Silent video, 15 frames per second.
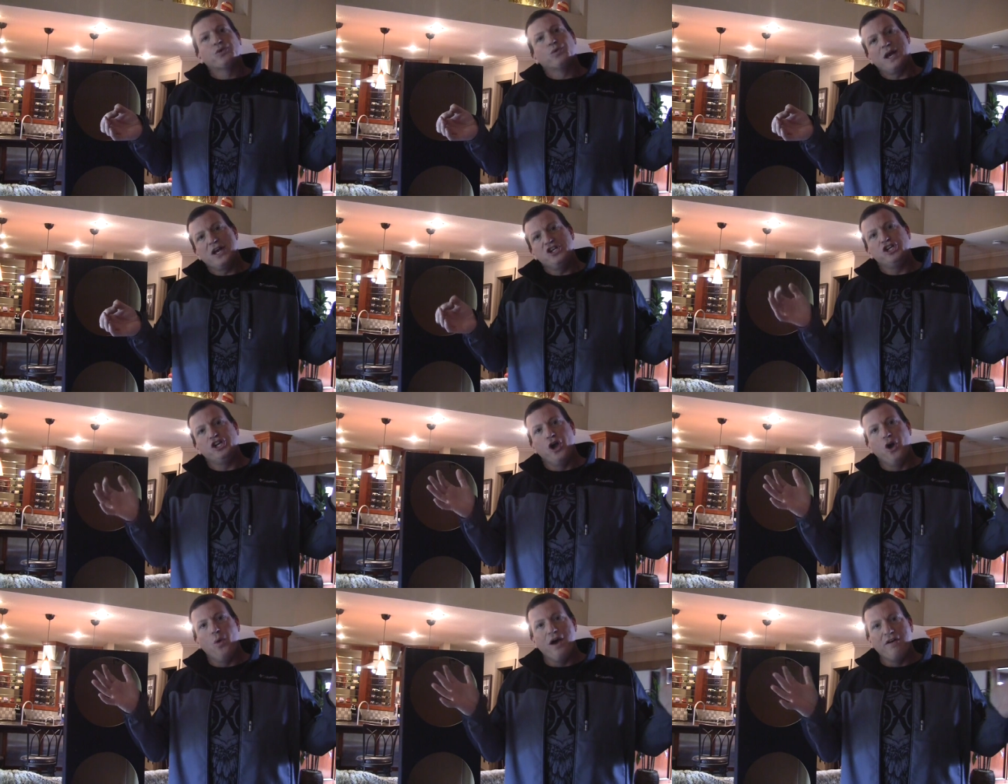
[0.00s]

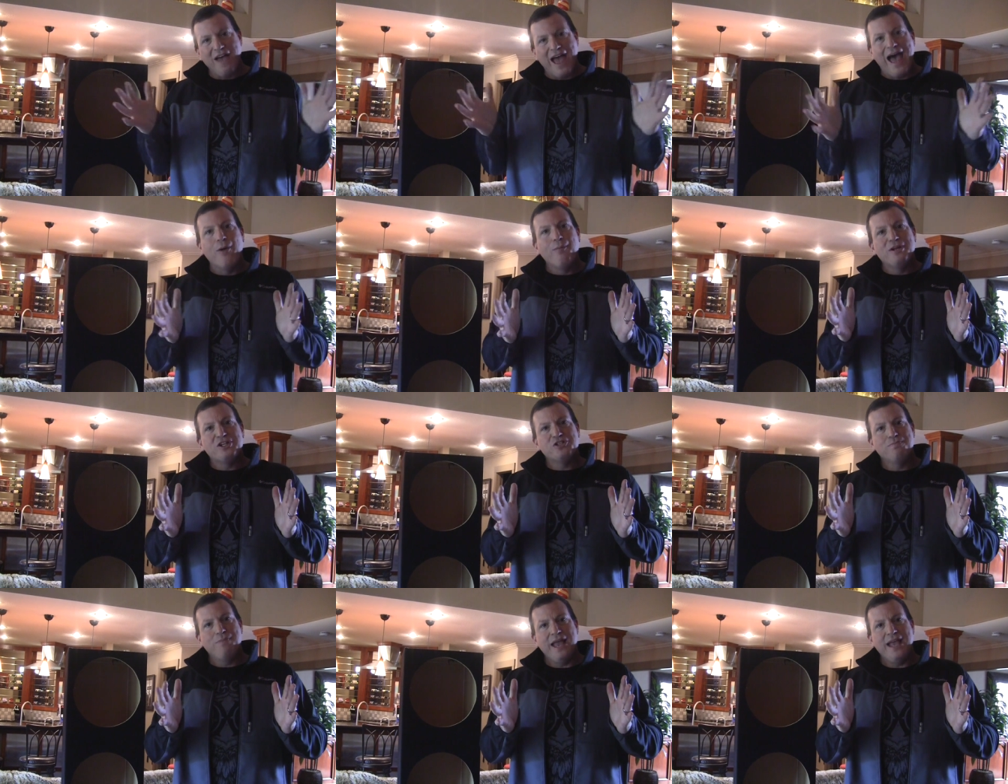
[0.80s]
ratio of how
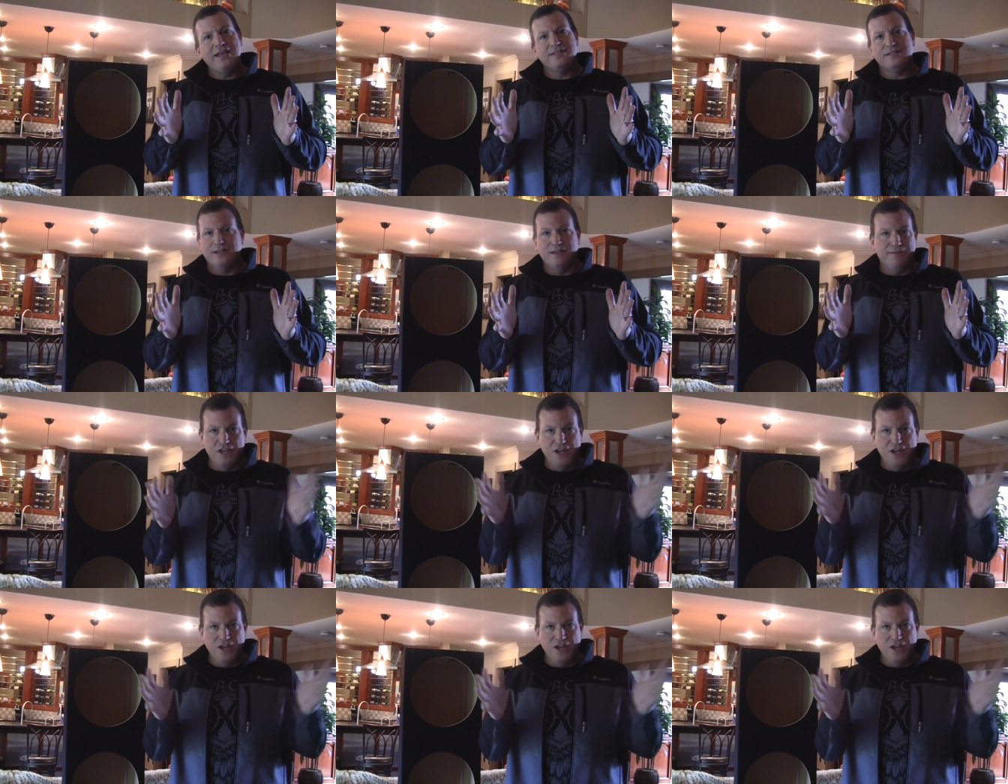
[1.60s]
much bass,